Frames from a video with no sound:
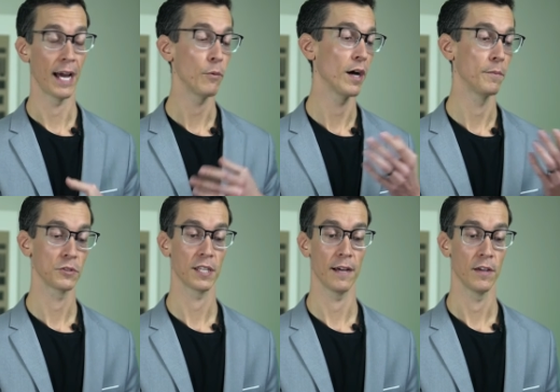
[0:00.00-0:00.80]
now we
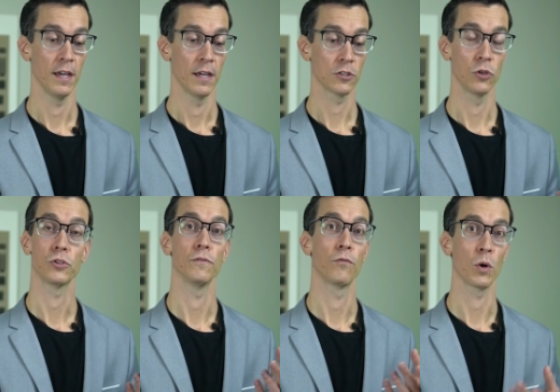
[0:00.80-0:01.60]
almost have close
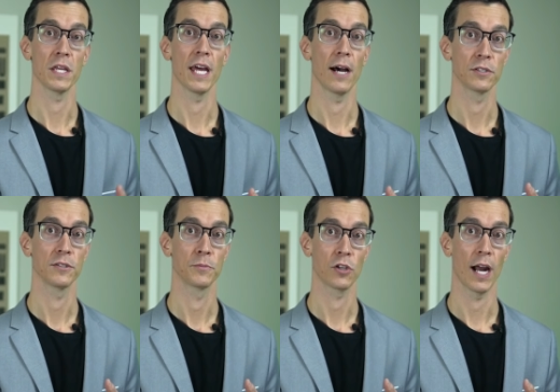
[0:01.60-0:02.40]
to 40,000
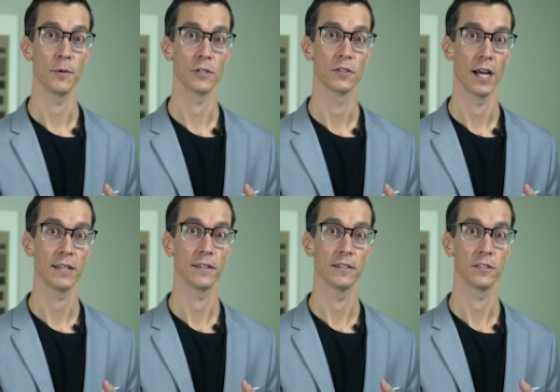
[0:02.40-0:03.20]
subscribers
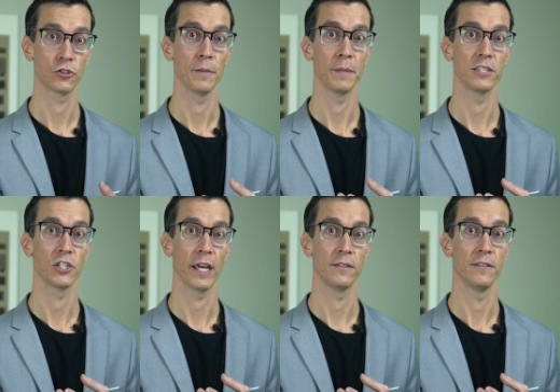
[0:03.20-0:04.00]
on the Streamline
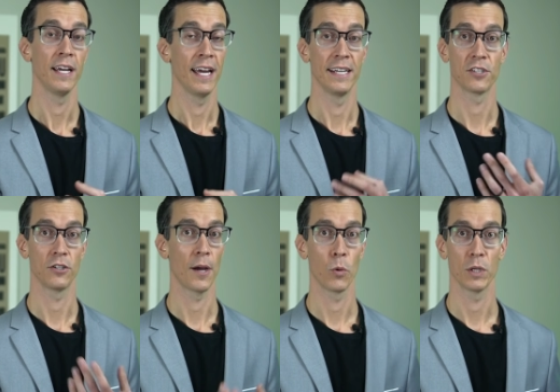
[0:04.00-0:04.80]
channel, and it's our
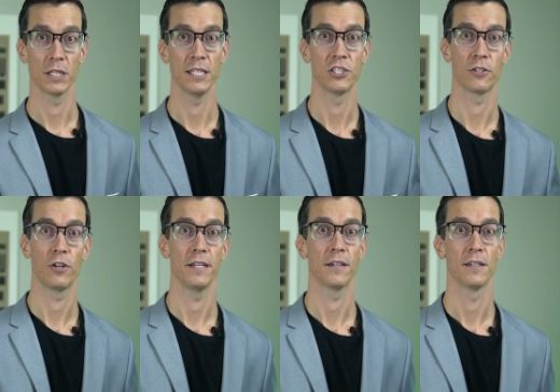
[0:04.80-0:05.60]
number one lead
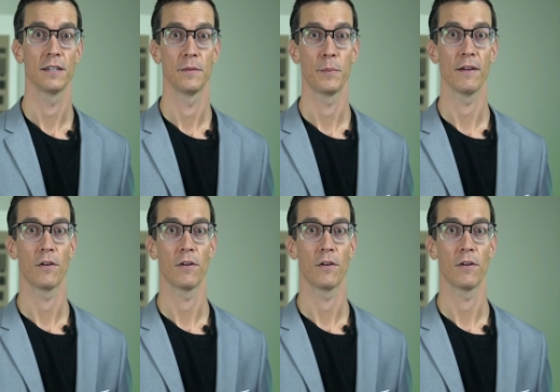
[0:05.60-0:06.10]
generator by